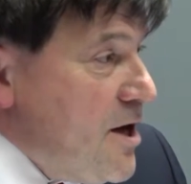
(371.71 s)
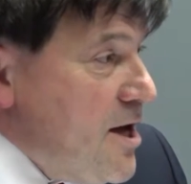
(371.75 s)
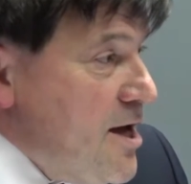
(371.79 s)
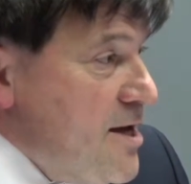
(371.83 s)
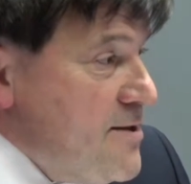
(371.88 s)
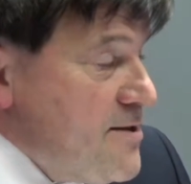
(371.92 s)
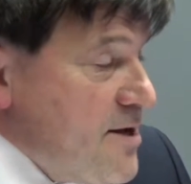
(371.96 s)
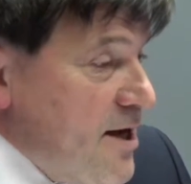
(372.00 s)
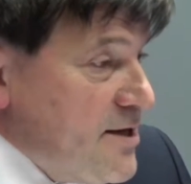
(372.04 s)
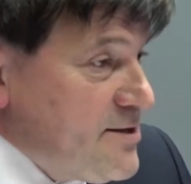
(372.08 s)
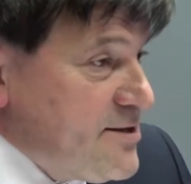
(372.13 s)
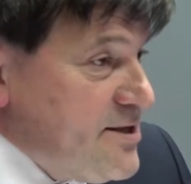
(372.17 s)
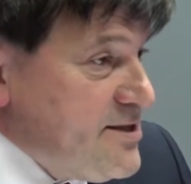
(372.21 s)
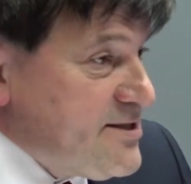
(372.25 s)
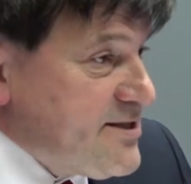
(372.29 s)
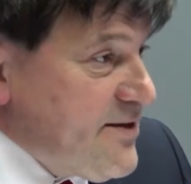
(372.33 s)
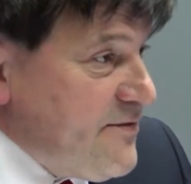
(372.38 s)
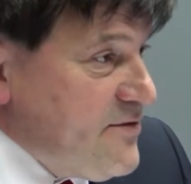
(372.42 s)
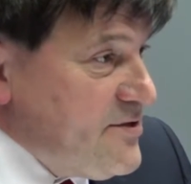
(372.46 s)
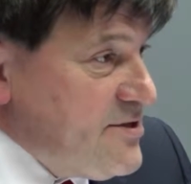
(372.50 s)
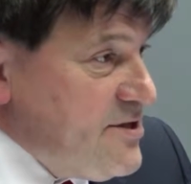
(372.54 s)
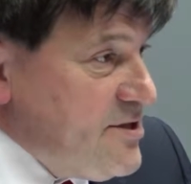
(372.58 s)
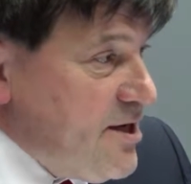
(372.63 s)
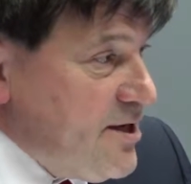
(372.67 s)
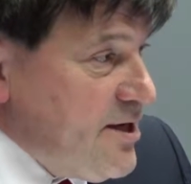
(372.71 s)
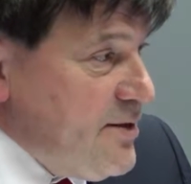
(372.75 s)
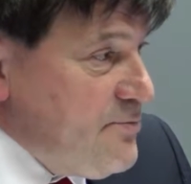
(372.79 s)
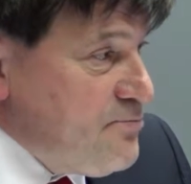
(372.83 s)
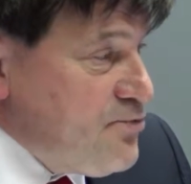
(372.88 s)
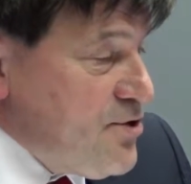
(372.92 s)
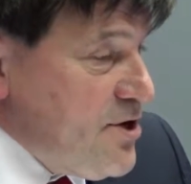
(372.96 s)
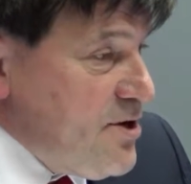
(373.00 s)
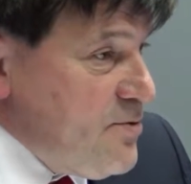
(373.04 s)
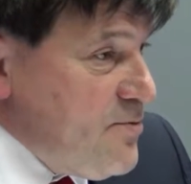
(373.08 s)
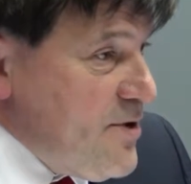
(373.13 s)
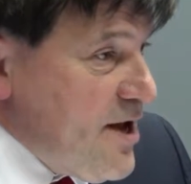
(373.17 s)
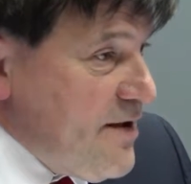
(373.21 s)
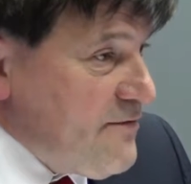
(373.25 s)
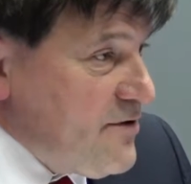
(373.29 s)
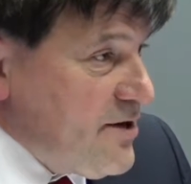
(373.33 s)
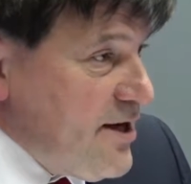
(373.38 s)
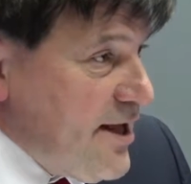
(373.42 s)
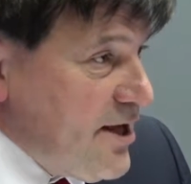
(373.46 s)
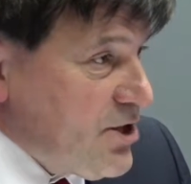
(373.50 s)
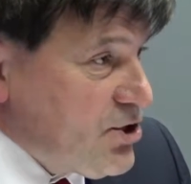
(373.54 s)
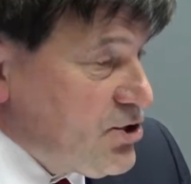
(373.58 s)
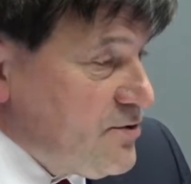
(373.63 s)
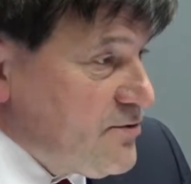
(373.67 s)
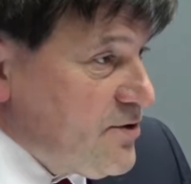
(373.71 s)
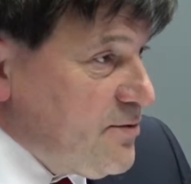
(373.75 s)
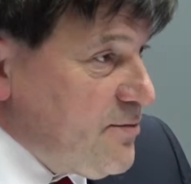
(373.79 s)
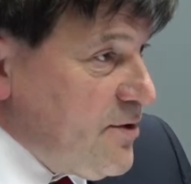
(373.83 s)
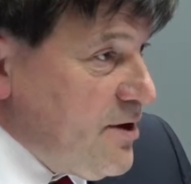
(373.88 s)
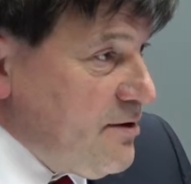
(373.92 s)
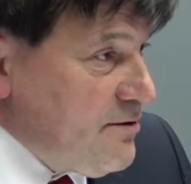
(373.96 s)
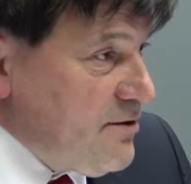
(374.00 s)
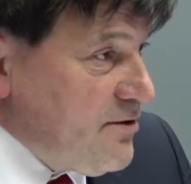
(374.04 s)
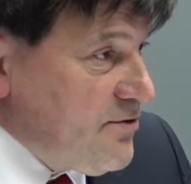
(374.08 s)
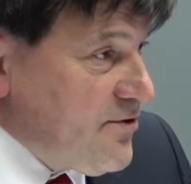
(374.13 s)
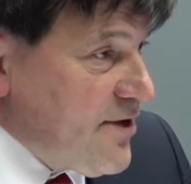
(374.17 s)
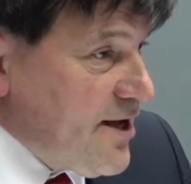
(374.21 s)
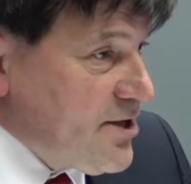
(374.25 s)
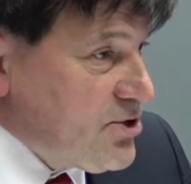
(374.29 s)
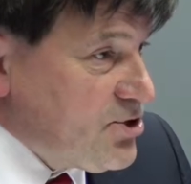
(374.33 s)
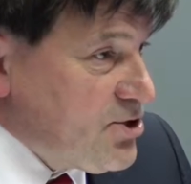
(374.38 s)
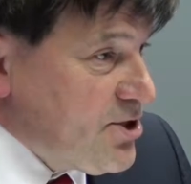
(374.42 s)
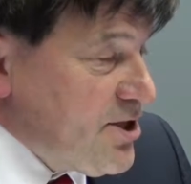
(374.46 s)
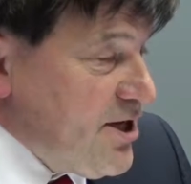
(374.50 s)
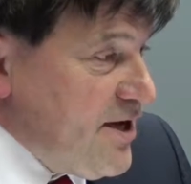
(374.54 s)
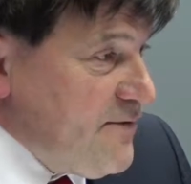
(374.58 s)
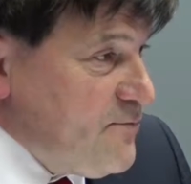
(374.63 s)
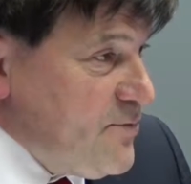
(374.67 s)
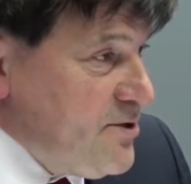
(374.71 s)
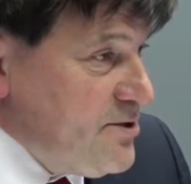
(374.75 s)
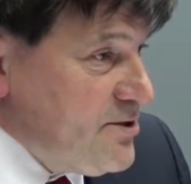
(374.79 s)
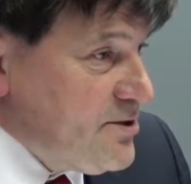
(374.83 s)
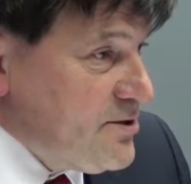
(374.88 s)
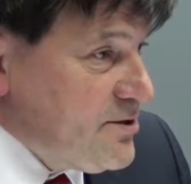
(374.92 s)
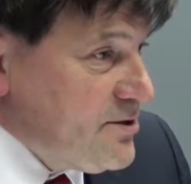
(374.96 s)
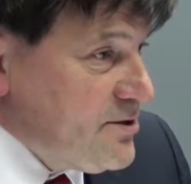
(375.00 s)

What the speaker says: In 1979 in Britain, we have election of the Margaret Thatcher government.